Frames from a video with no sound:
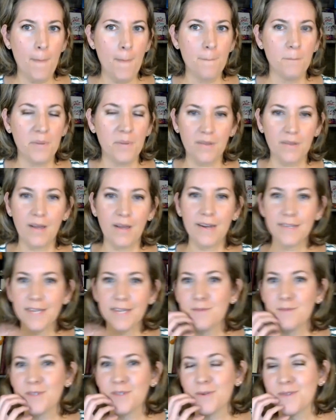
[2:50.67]
But a lot of
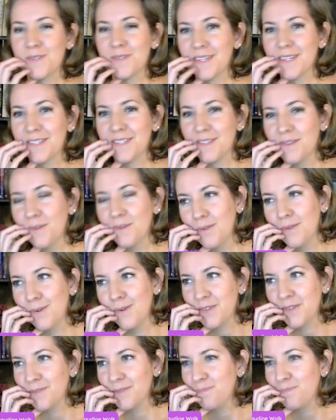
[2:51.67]
times those
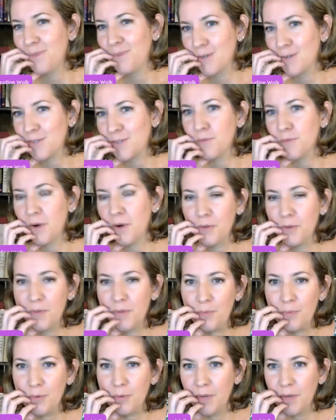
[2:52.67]
posts from other
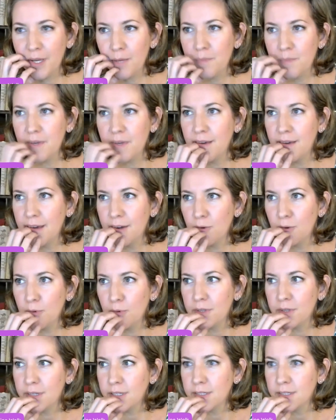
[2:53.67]
people will hit me at a
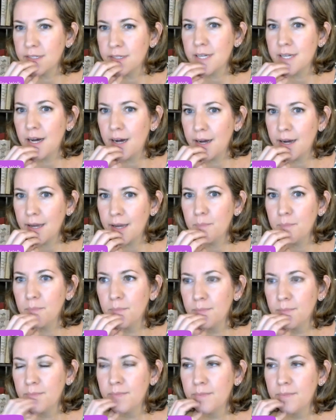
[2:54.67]
really good time,
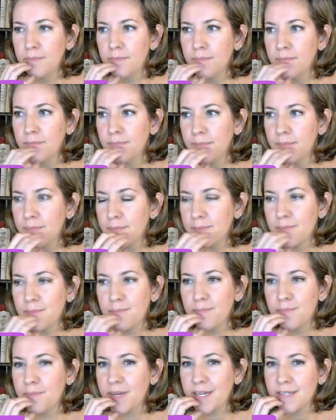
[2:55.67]

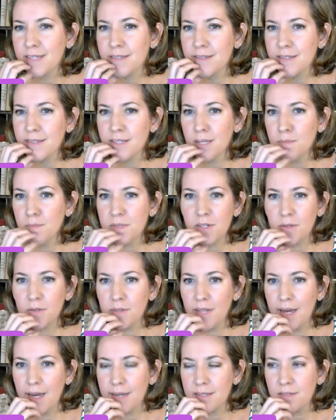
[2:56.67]
because the slumps
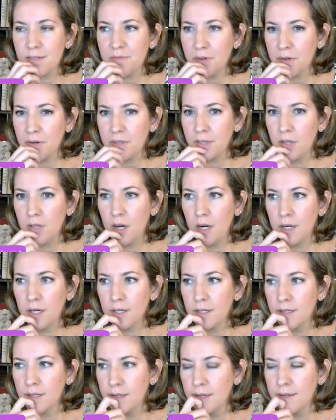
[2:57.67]
don't last very
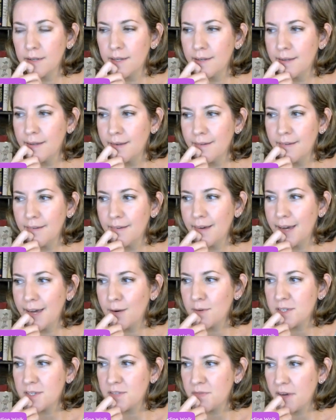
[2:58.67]
long. I
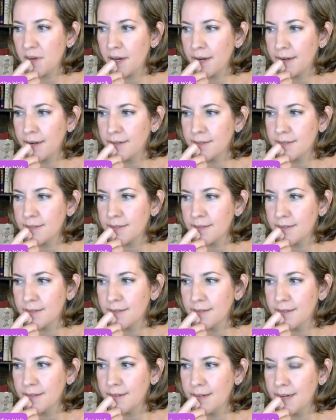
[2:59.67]
always find,
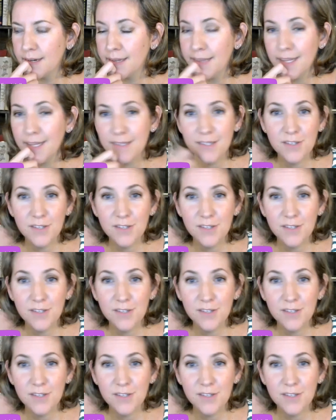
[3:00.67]
and that's